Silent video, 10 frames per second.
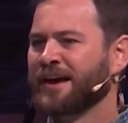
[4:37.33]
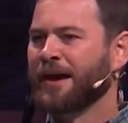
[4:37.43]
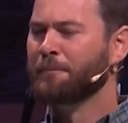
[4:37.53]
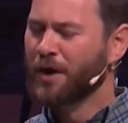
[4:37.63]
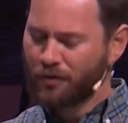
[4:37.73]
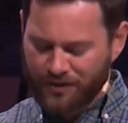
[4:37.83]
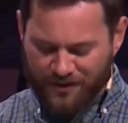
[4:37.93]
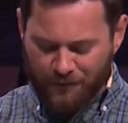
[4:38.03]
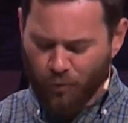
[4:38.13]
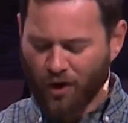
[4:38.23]
And both of
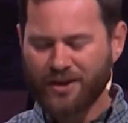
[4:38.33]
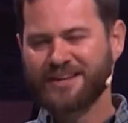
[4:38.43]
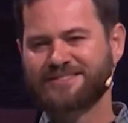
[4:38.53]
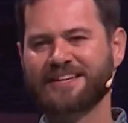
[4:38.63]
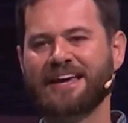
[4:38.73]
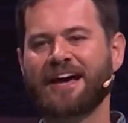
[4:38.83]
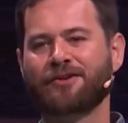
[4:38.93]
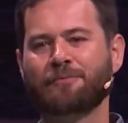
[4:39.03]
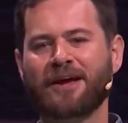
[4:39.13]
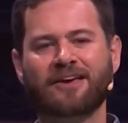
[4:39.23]
them working
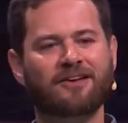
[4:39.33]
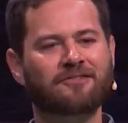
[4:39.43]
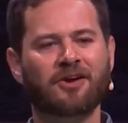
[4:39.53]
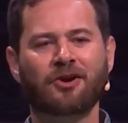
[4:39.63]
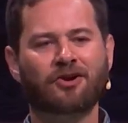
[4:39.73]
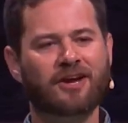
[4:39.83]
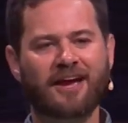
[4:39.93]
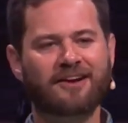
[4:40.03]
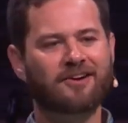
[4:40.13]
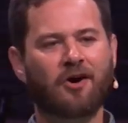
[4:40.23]
together, man, can
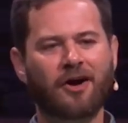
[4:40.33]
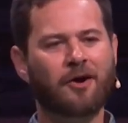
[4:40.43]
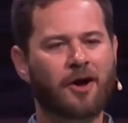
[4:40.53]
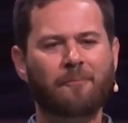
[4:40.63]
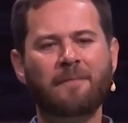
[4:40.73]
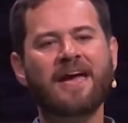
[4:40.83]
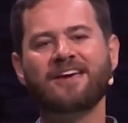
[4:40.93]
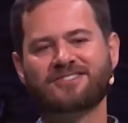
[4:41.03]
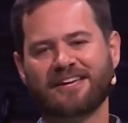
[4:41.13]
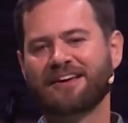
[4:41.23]
create an
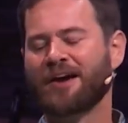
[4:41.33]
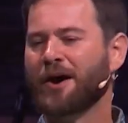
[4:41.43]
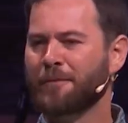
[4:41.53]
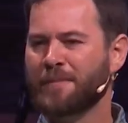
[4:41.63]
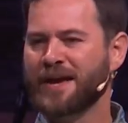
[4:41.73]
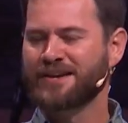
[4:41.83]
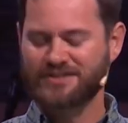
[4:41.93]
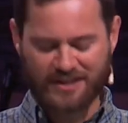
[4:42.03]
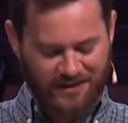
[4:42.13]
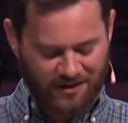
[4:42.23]
amazing,
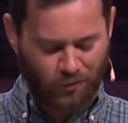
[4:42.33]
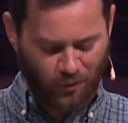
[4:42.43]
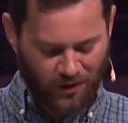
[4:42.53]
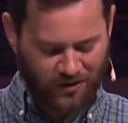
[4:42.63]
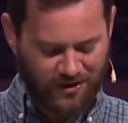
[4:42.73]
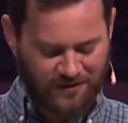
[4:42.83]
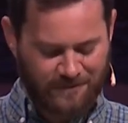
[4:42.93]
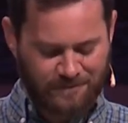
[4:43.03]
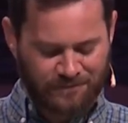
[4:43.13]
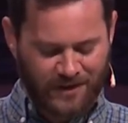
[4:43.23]
amazing work.
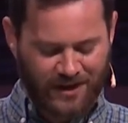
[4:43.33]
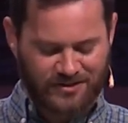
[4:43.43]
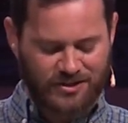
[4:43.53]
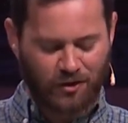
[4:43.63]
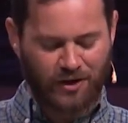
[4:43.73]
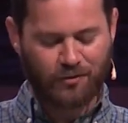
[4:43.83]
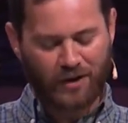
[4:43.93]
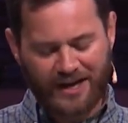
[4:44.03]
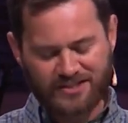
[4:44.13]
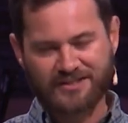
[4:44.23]
And so he
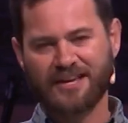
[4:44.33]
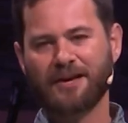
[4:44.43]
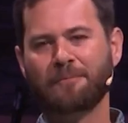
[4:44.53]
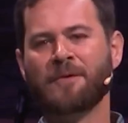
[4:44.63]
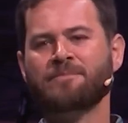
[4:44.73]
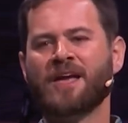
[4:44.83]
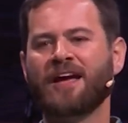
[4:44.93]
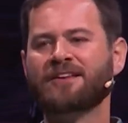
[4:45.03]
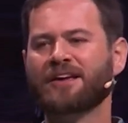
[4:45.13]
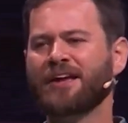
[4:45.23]
writes to him.
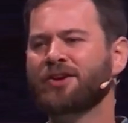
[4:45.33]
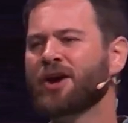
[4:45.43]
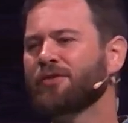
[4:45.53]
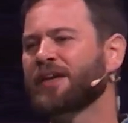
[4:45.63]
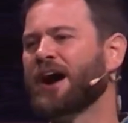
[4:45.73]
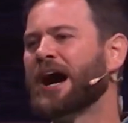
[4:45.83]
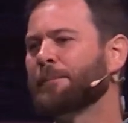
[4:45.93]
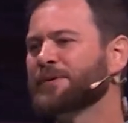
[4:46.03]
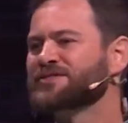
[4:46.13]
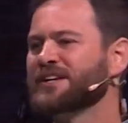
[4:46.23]
And you know, the
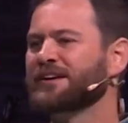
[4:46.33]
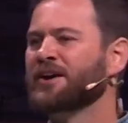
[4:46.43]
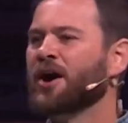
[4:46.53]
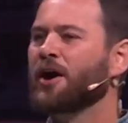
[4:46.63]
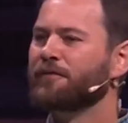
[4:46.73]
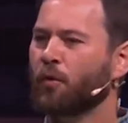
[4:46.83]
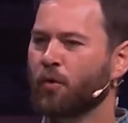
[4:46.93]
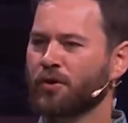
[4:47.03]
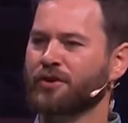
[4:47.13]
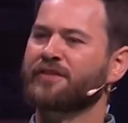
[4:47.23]
opposite of
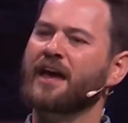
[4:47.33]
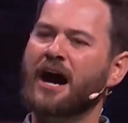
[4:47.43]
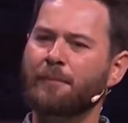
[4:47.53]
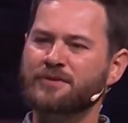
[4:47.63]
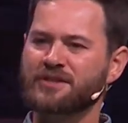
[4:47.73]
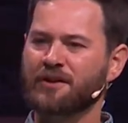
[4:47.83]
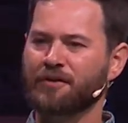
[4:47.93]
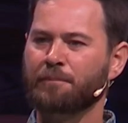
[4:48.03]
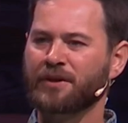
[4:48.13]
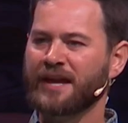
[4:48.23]
order, the opposite of
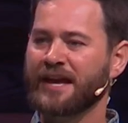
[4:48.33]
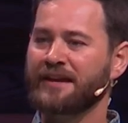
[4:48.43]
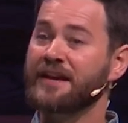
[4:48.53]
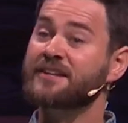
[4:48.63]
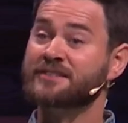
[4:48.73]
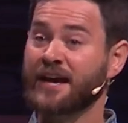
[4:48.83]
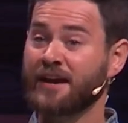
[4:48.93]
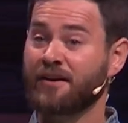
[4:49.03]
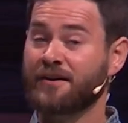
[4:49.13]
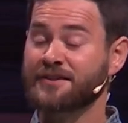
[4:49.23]
a plan is
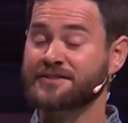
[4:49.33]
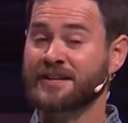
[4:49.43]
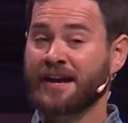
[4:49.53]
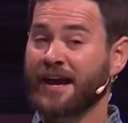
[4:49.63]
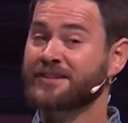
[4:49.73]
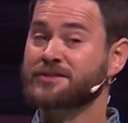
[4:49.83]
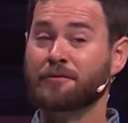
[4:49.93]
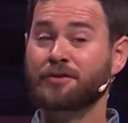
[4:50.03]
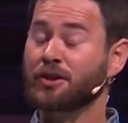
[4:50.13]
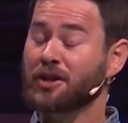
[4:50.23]
chaos. And some
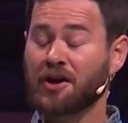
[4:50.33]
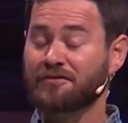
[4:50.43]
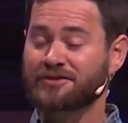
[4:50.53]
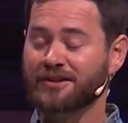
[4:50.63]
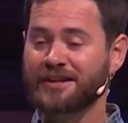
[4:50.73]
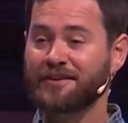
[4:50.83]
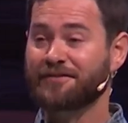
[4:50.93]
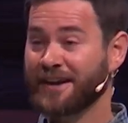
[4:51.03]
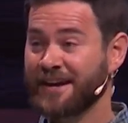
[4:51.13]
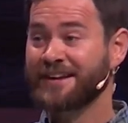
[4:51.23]
of you love to
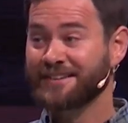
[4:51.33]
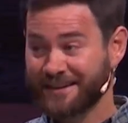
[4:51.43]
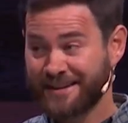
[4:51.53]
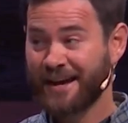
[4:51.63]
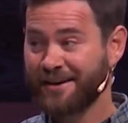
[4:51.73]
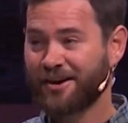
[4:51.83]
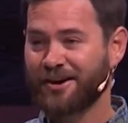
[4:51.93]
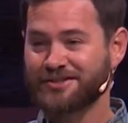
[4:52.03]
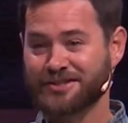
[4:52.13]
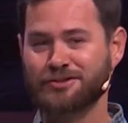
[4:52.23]
live in
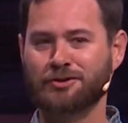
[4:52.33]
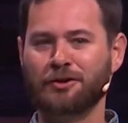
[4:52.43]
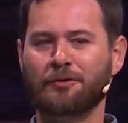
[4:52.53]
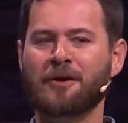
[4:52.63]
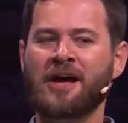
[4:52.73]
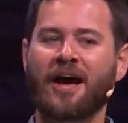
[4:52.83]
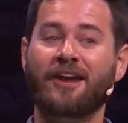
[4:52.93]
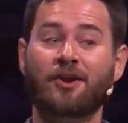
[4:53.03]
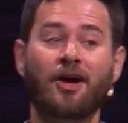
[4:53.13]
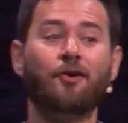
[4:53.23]
chaos. It's true. And
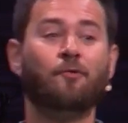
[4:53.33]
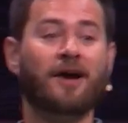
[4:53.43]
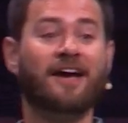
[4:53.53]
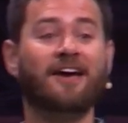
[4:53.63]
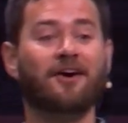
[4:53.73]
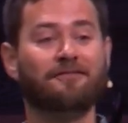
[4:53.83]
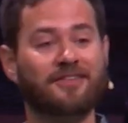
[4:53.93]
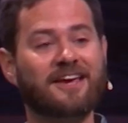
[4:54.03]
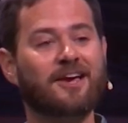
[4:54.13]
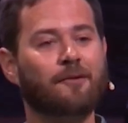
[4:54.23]
another way of
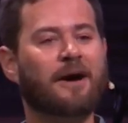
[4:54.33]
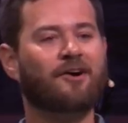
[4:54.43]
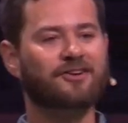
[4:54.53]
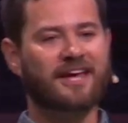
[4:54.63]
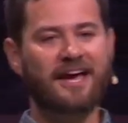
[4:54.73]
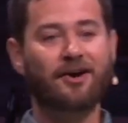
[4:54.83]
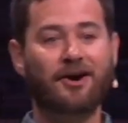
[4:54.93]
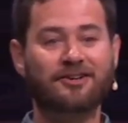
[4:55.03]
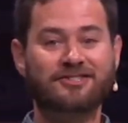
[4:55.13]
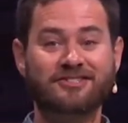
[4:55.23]
thinking about
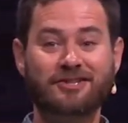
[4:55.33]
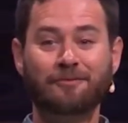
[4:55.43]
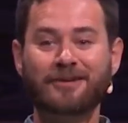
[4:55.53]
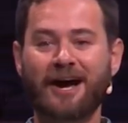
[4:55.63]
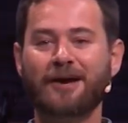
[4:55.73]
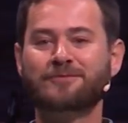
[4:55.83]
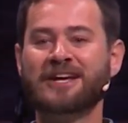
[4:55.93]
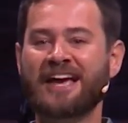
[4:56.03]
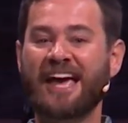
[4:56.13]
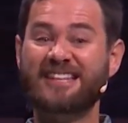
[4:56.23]
chaos is sometimes
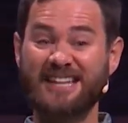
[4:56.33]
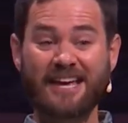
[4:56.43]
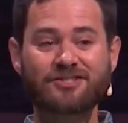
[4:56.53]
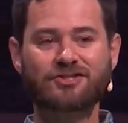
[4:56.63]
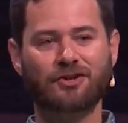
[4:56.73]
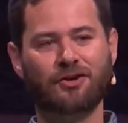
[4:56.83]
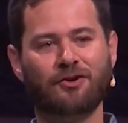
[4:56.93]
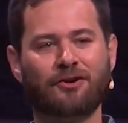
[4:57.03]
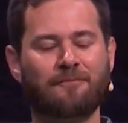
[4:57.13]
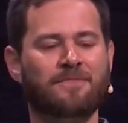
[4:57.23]
it's
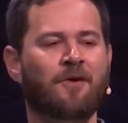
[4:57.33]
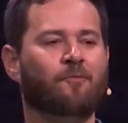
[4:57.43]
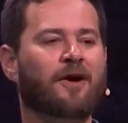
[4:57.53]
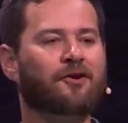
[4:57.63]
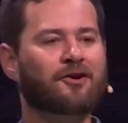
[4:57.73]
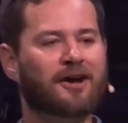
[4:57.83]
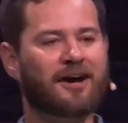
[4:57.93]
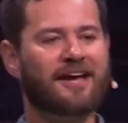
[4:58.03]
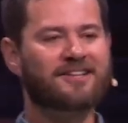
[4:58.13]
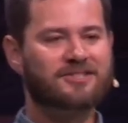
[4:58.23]
insecure. Whether or
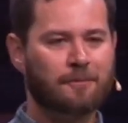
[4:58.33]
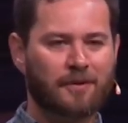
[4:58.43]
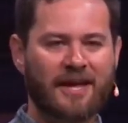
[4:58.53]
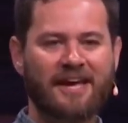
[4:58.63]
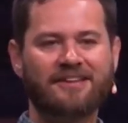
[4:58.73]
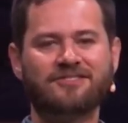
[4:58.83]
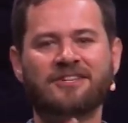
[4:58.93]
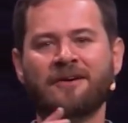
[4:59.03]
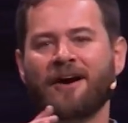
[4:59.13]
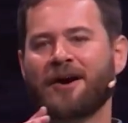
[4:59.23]
not it's the plans
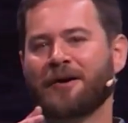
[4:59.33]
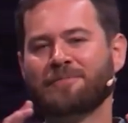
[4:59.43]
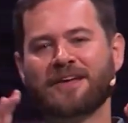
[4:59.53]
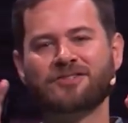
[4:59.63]
that's